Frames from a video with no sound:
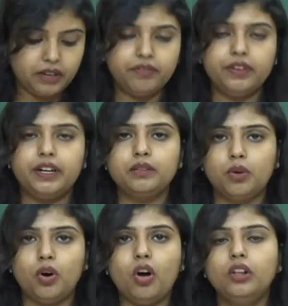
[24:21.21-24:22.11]
If
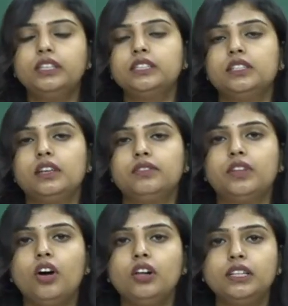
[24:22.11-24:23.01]
all
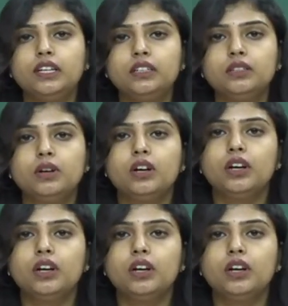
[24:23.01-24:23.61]
the